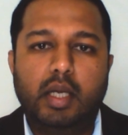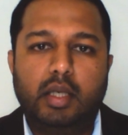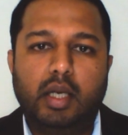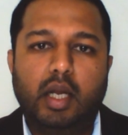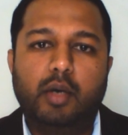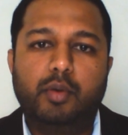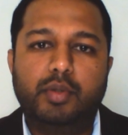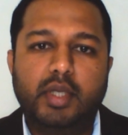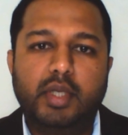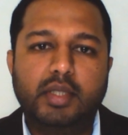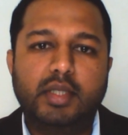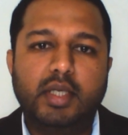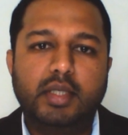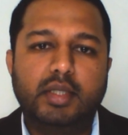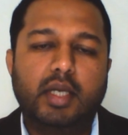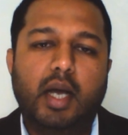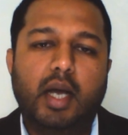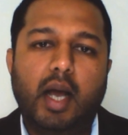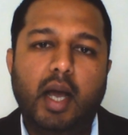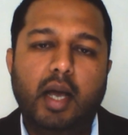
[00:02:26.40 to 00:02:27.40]
Now this is
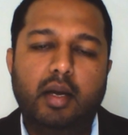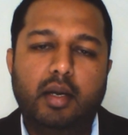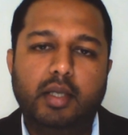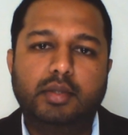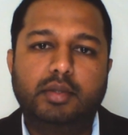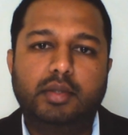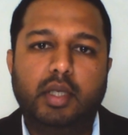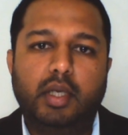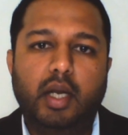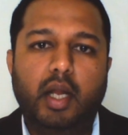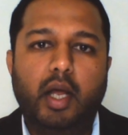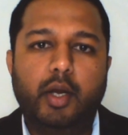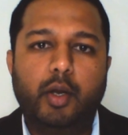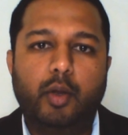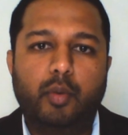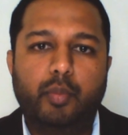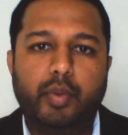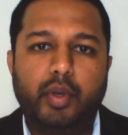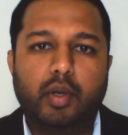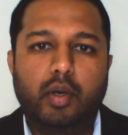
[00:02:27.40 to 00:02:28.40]
a high risk scenario
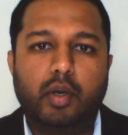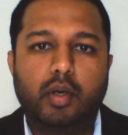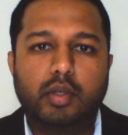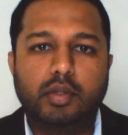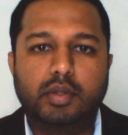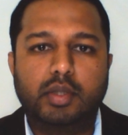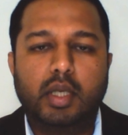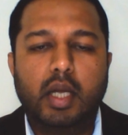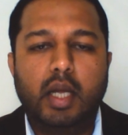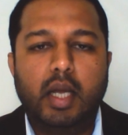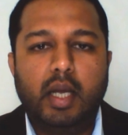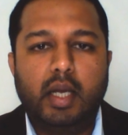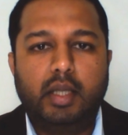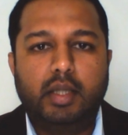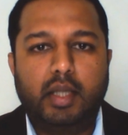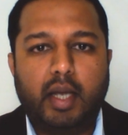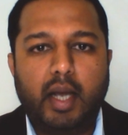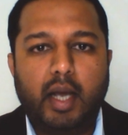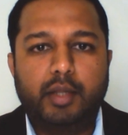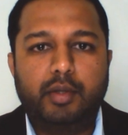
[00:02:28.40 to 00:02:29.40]
because the
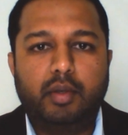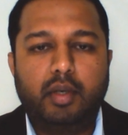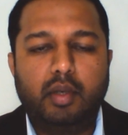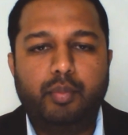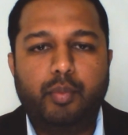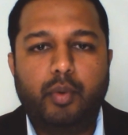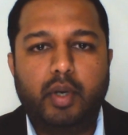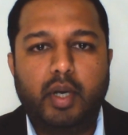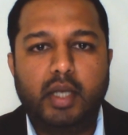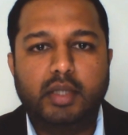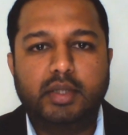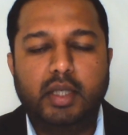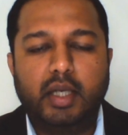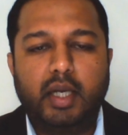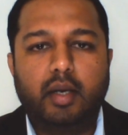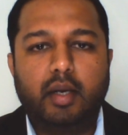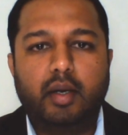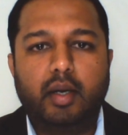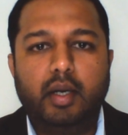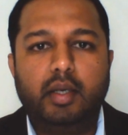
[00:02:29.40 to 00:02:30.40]
cathodic protection
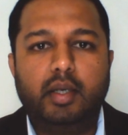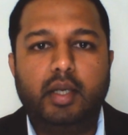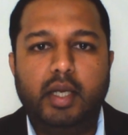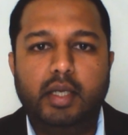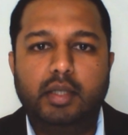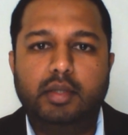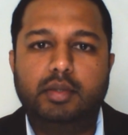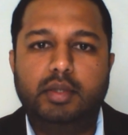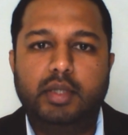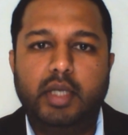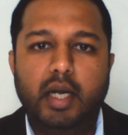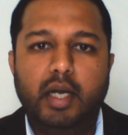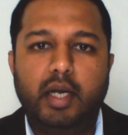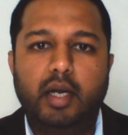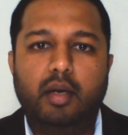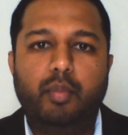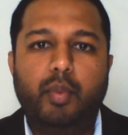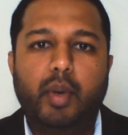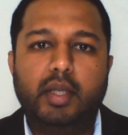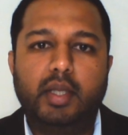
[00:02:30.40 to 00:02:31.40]
current is
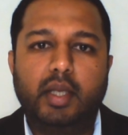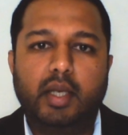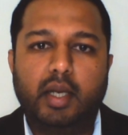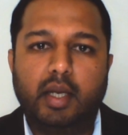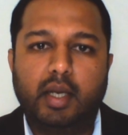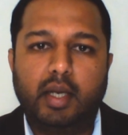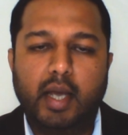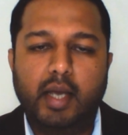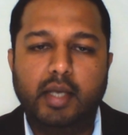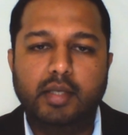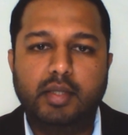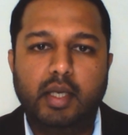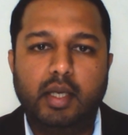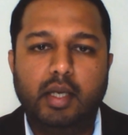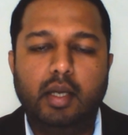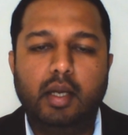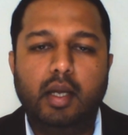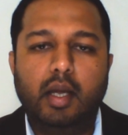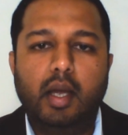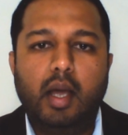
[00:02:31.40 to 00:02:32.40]
shielded by the
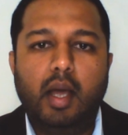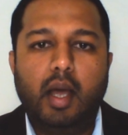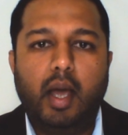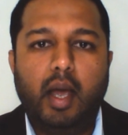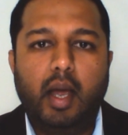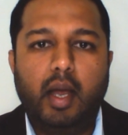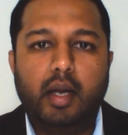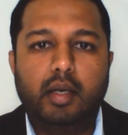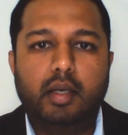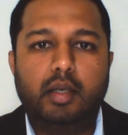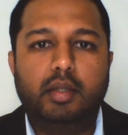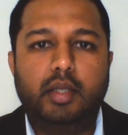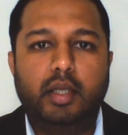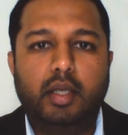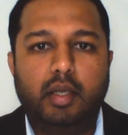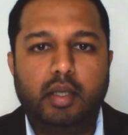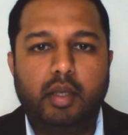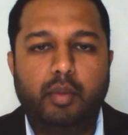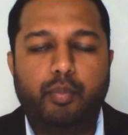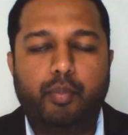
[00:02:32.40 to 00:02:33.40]
casing and the,
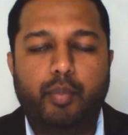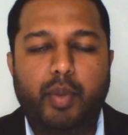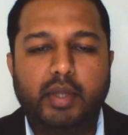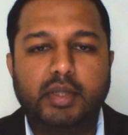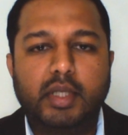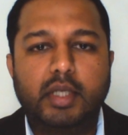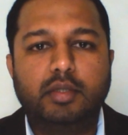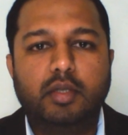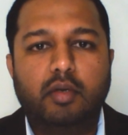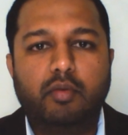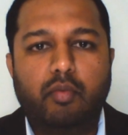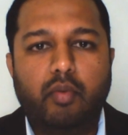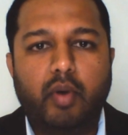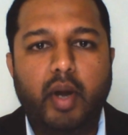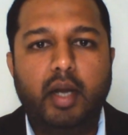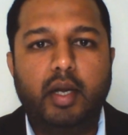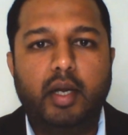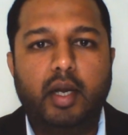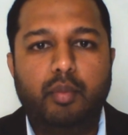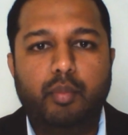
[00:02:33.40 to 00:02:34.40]
the, presence of
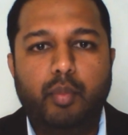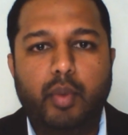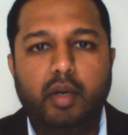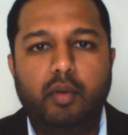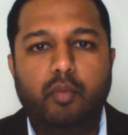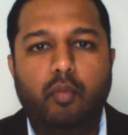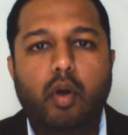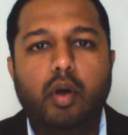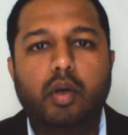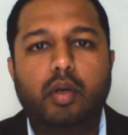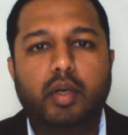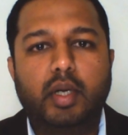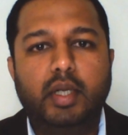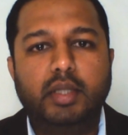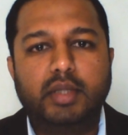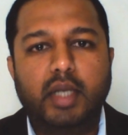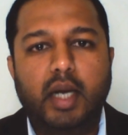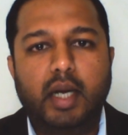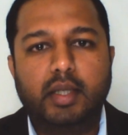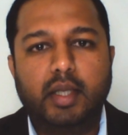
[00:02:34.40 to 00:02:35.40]
rain and mud water
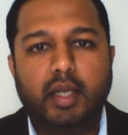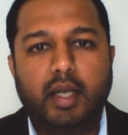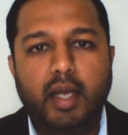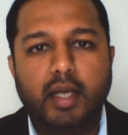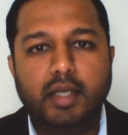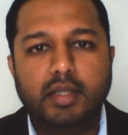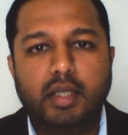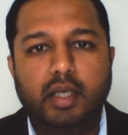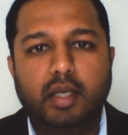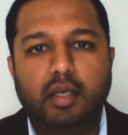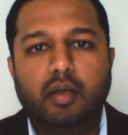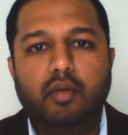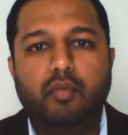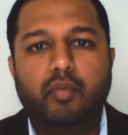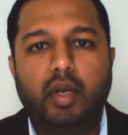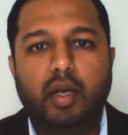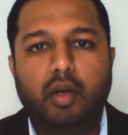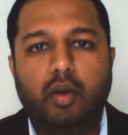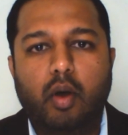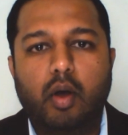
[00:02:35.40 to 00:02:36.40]
inside the casing
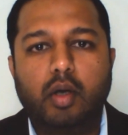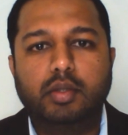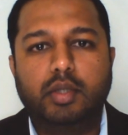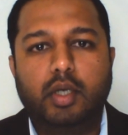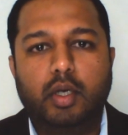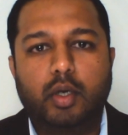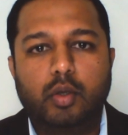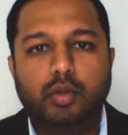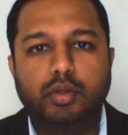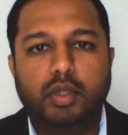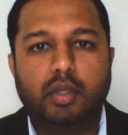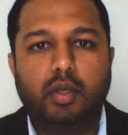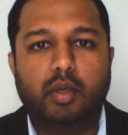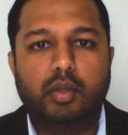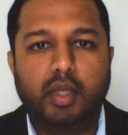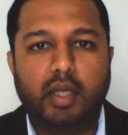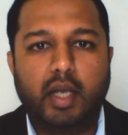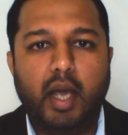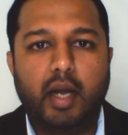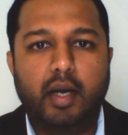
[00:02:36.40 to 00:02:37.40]
will cause corrosion on
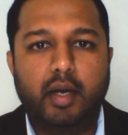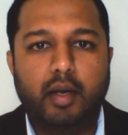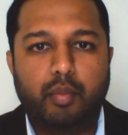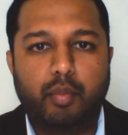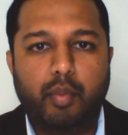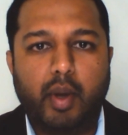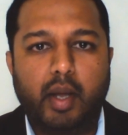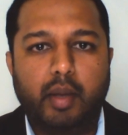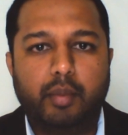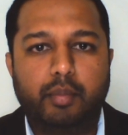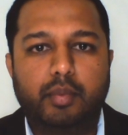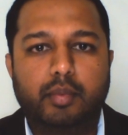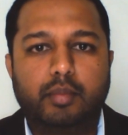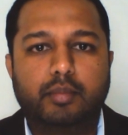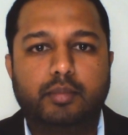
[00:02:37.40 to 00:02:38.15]
the carrier pipe.